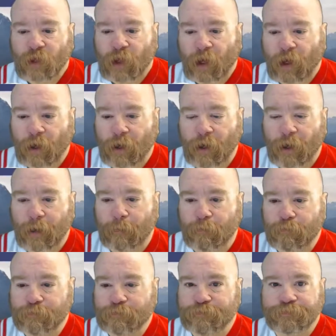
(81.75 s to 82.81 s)

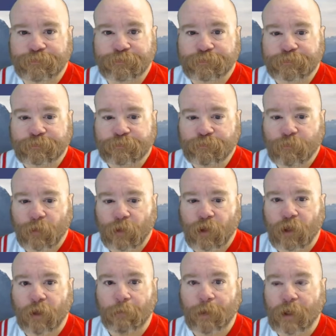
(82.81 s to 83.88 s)
Going
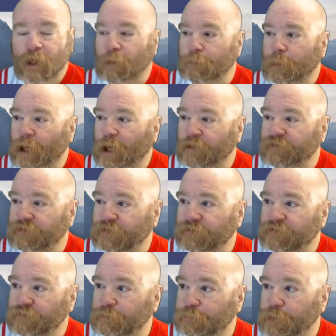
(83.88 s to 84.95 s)
to be unboxing
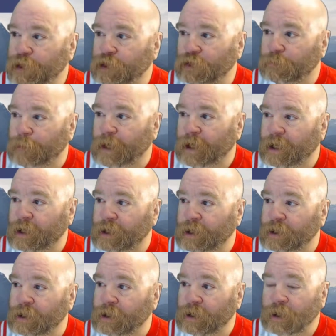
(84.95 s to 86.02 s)
some Beard
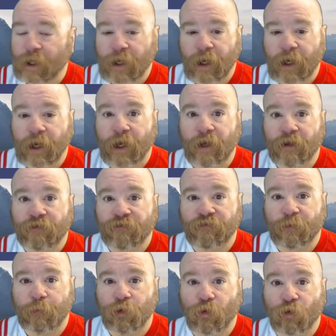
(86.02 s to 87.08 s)
Mana and
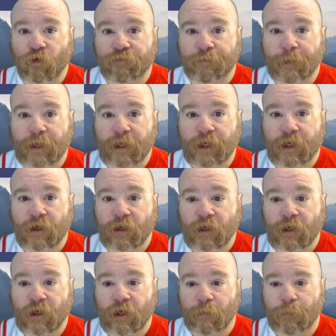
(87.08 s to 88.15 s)
some Norseman here in
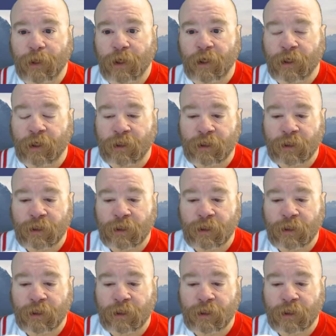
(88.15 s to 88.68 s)
a little bit.